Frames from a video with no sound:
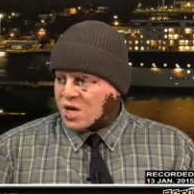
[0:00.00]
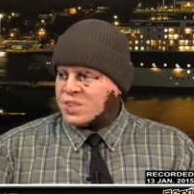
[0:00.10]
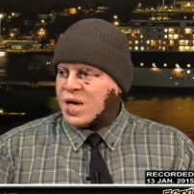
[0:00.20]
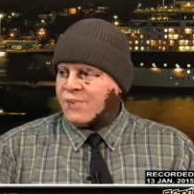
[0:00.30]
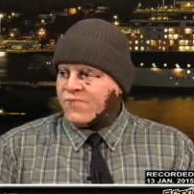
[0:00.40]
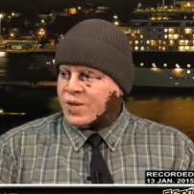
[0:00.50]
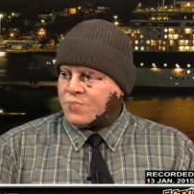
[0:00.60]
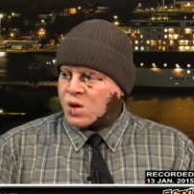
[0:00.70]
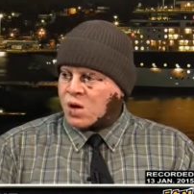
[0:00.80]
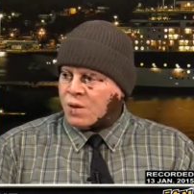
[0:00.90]
time for them
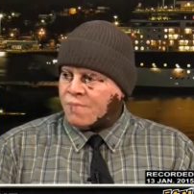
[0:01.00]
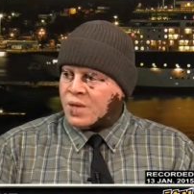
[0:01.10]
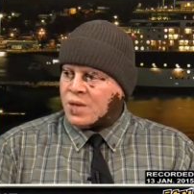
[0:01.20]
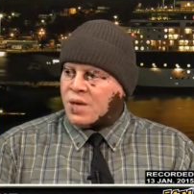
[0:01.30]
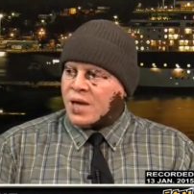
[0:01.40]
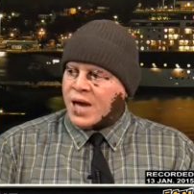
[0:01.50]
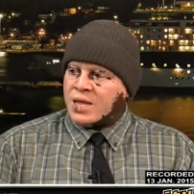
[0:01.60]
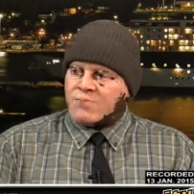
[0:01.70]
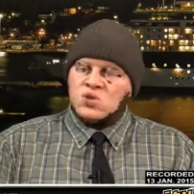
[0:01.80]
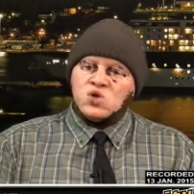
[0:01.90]
to come.
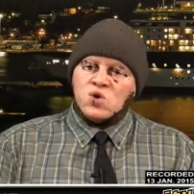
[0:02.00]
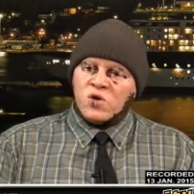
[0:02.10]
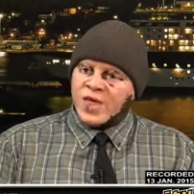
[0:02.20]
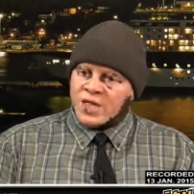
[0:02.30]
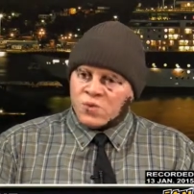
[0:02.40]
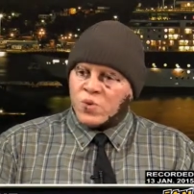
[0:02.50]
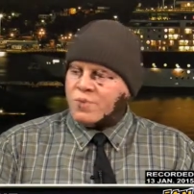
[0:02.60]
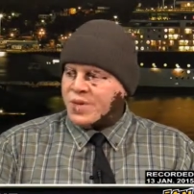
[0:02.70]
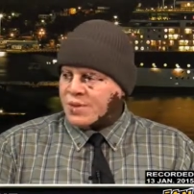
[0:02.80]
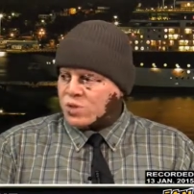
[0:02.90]
And I'm sure that we'll
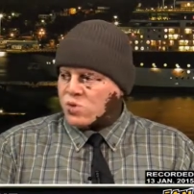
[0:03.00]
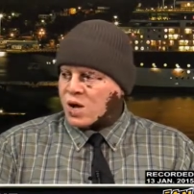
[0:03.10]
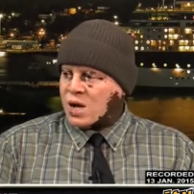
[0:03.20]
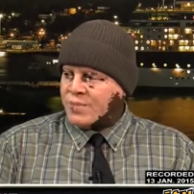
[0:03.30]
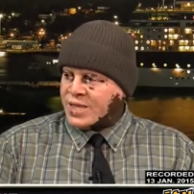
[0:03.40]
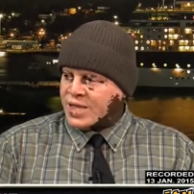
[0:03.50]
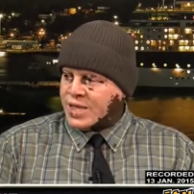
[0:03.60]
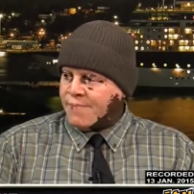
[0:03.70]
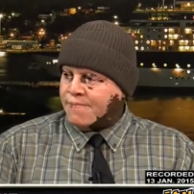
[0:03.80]
be able to accommodate them.